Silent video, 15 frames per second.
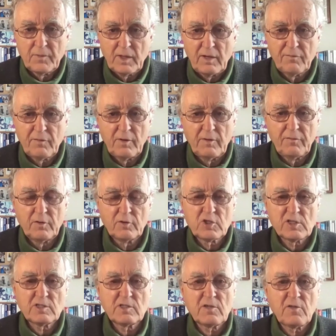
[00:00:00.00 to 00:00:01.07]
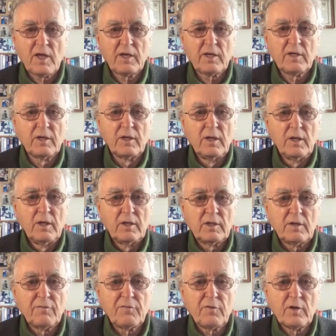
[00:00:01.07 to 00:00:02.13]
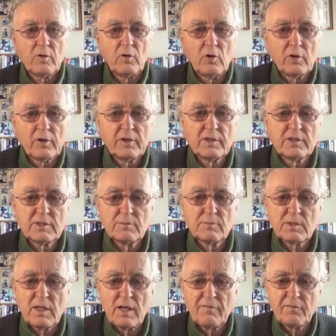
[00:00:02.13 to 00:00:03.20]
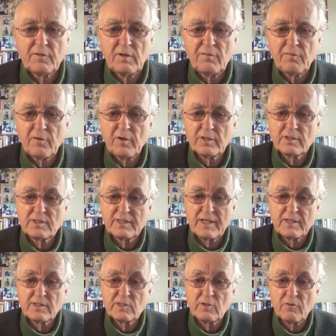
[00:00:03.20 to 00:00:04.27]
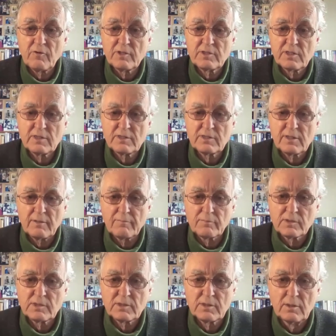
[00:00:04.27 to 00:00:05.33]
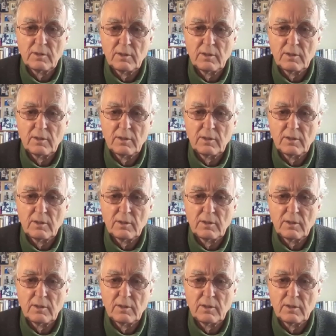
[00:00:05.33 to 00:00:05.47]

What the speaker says: If you just think, different organisms have different sensory systems.